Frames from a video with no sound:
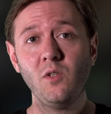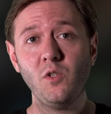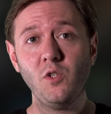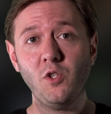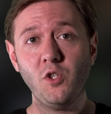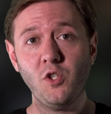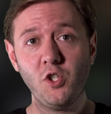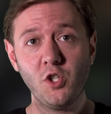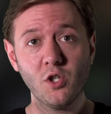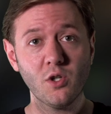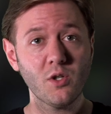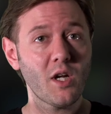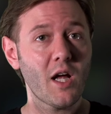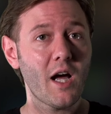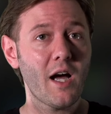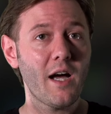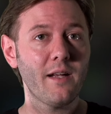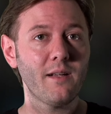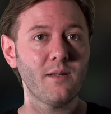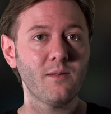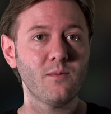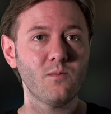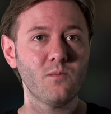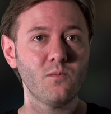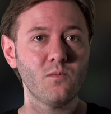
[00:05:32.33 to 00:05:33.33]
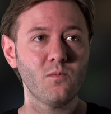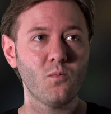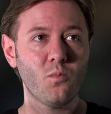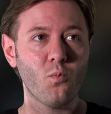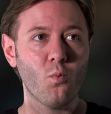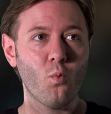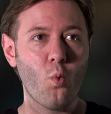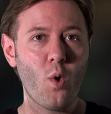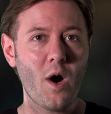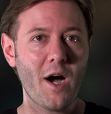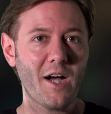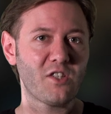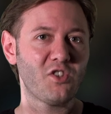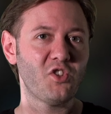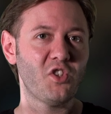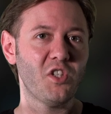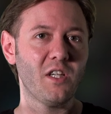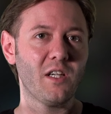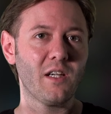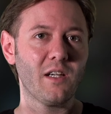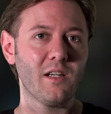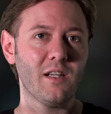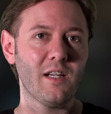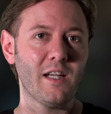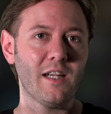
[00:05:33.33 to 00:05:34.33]
you're not
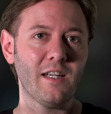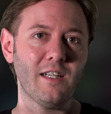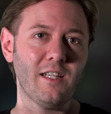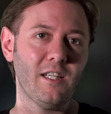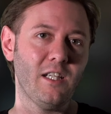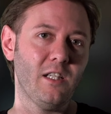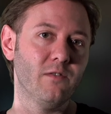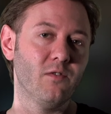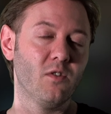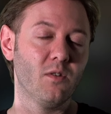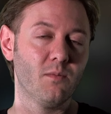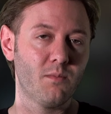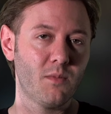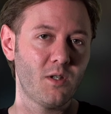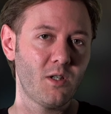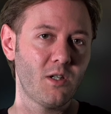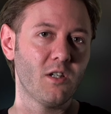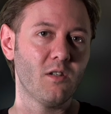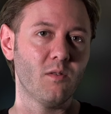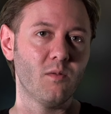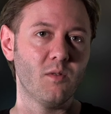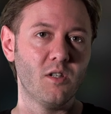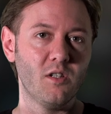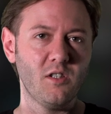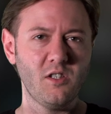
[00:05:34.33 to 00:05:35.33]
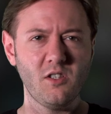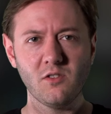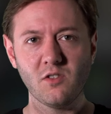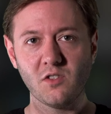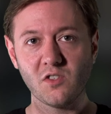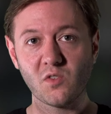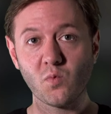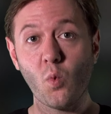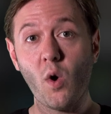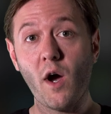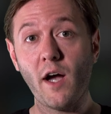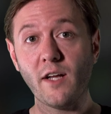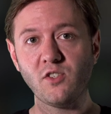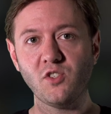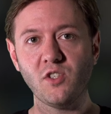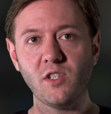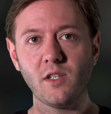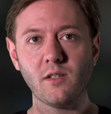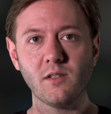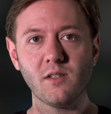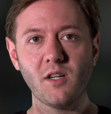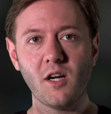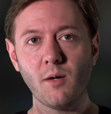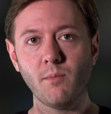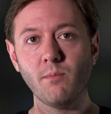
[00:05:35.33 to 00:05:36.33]
watching an evil murderer, you're just
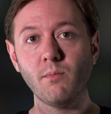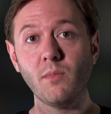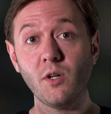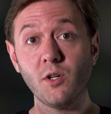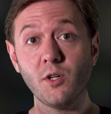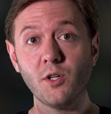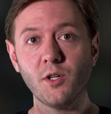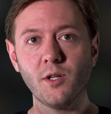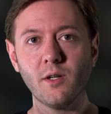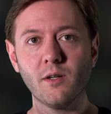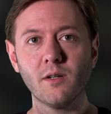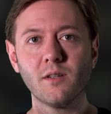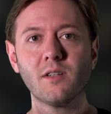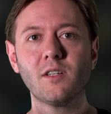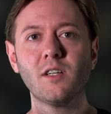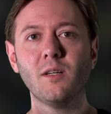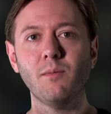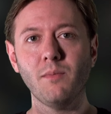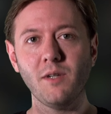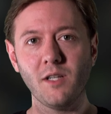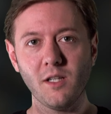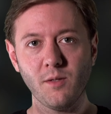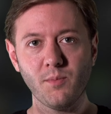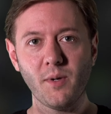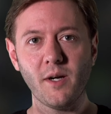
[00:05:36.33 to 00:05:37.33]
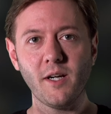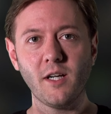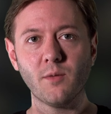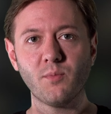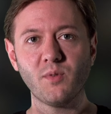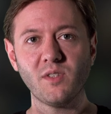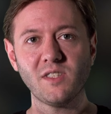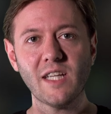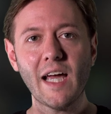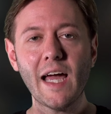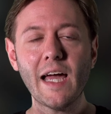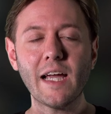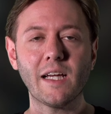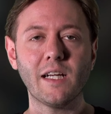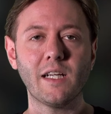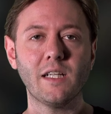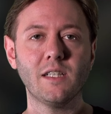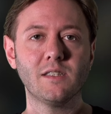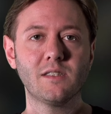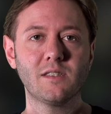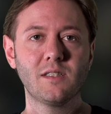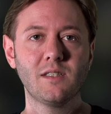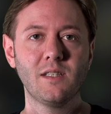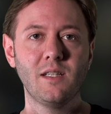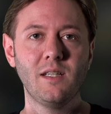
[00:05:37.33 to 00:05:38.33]
watching a murder committed by your
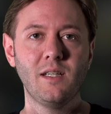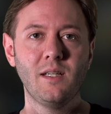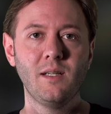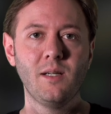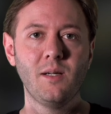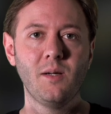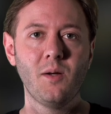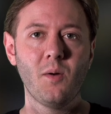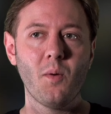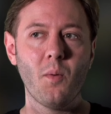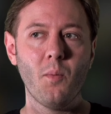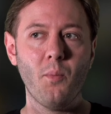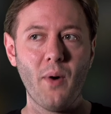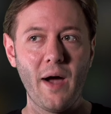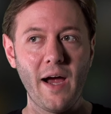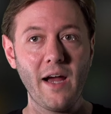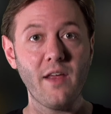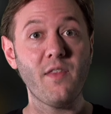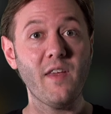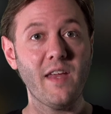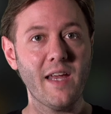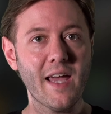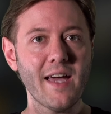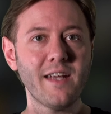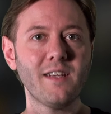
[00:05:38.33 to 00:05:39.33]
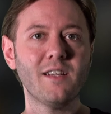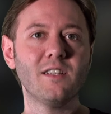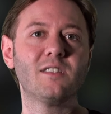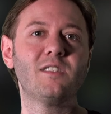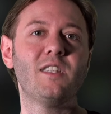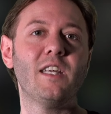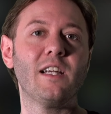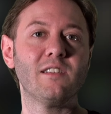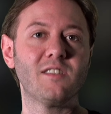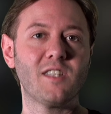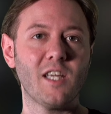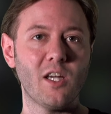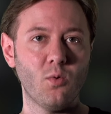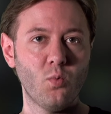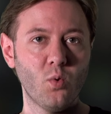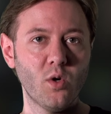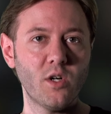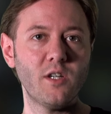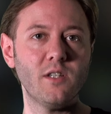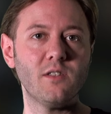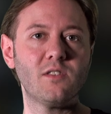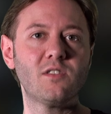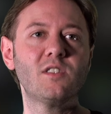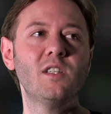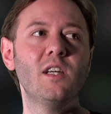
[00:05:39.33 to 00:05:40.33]
protagonist. By the end, as things get
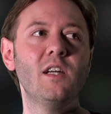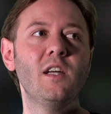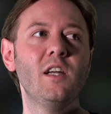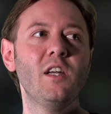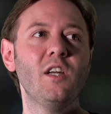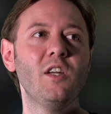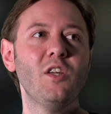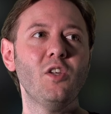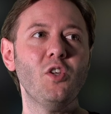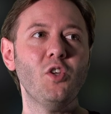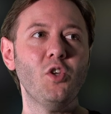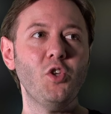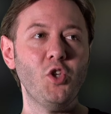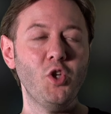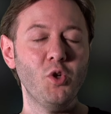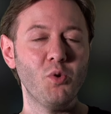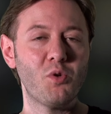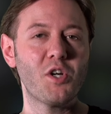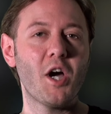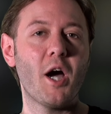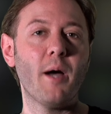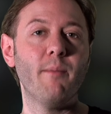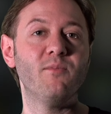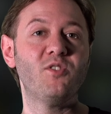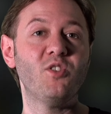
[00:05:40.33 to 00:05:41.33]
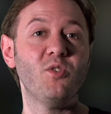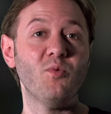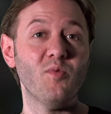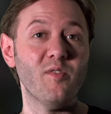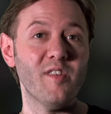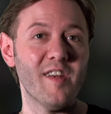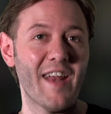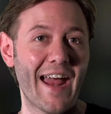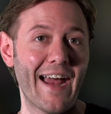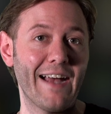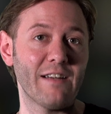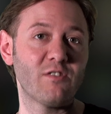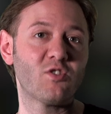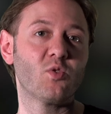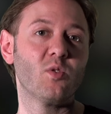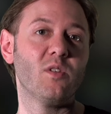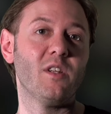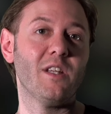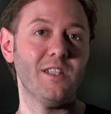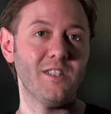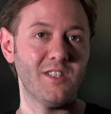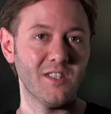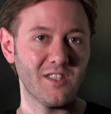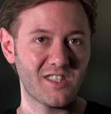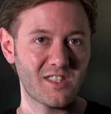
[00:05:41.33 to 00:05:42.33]
worse, you come to
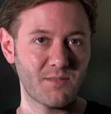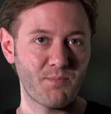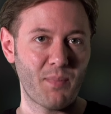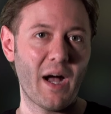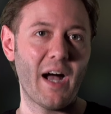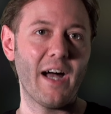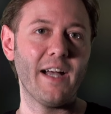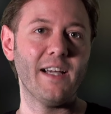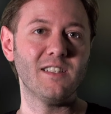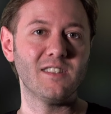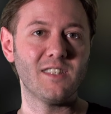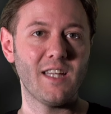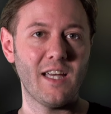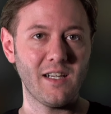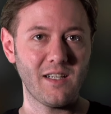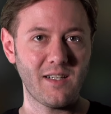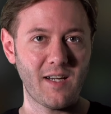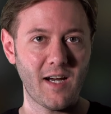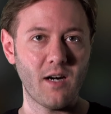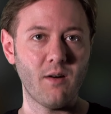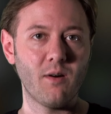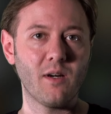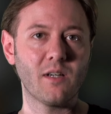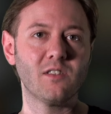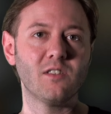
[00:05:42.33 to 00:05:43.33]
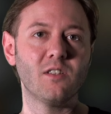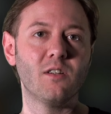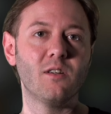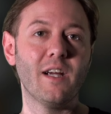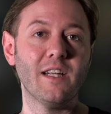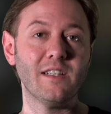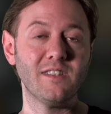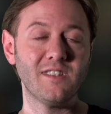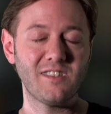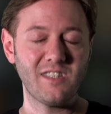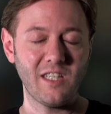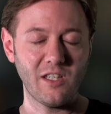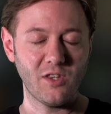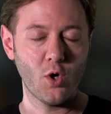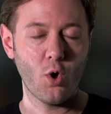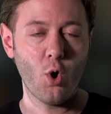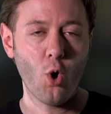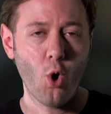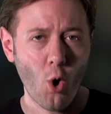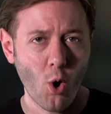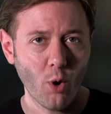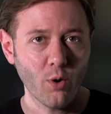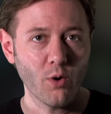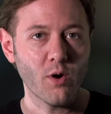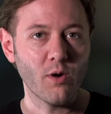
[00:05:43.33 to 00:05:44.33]
naturally despise that character and see the
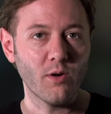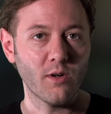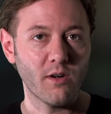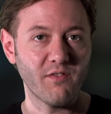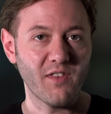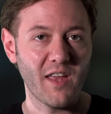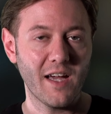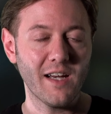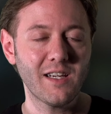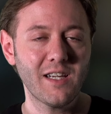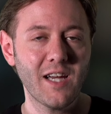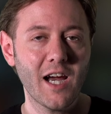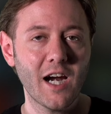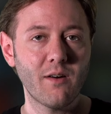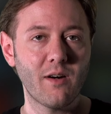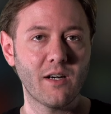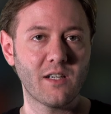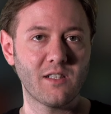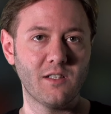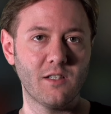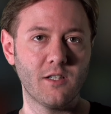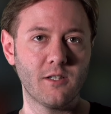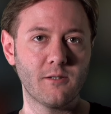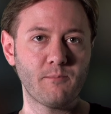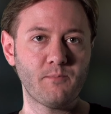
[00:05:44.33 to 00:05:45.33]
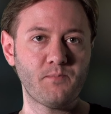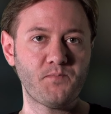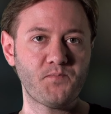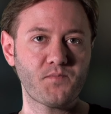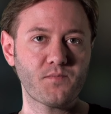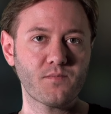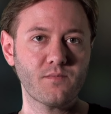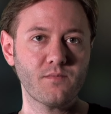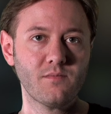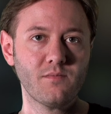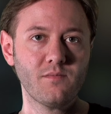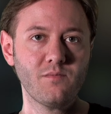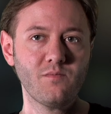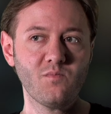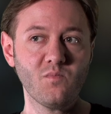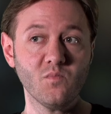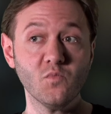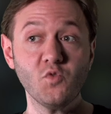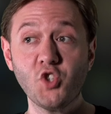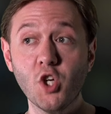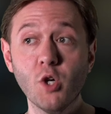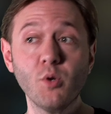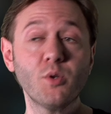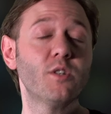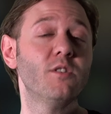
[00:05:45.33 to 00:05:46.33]
horror of that character.
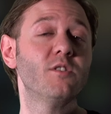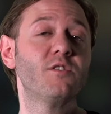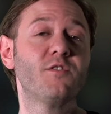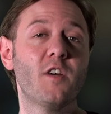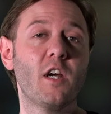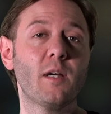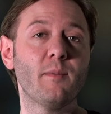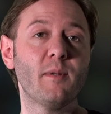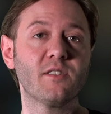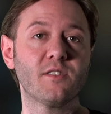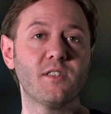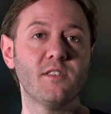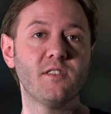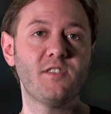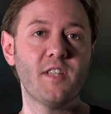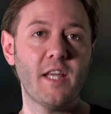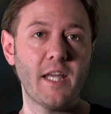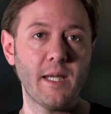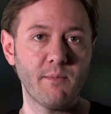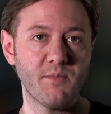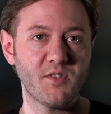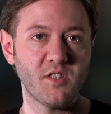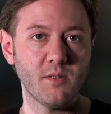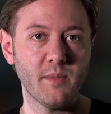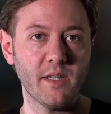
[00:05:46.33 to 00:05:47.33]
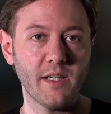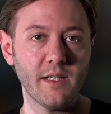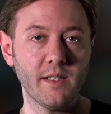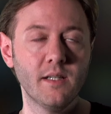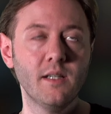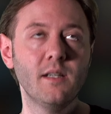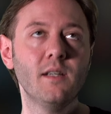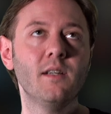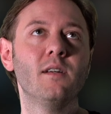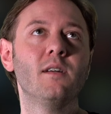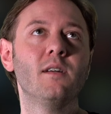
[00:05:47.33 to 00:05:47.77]
Joker is very much the same to me.